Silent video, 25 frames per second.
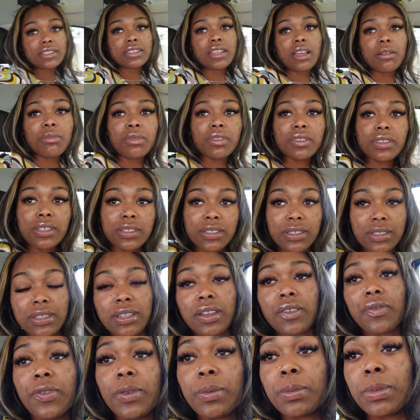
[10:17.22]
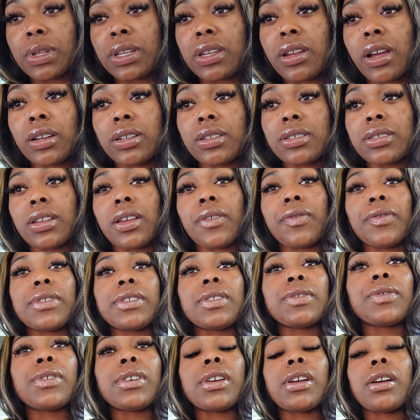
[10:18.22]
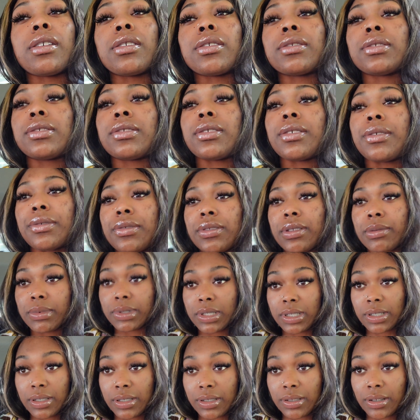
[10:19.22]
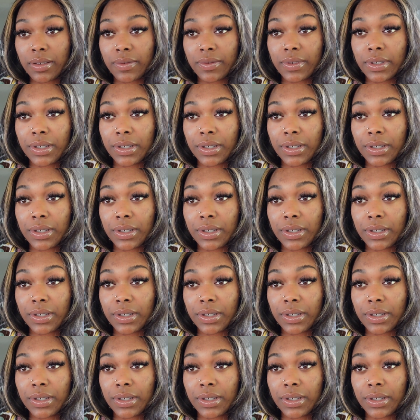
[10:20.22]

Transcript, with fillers: some of this stuff from the doctor's office for y'all. So let me turn it off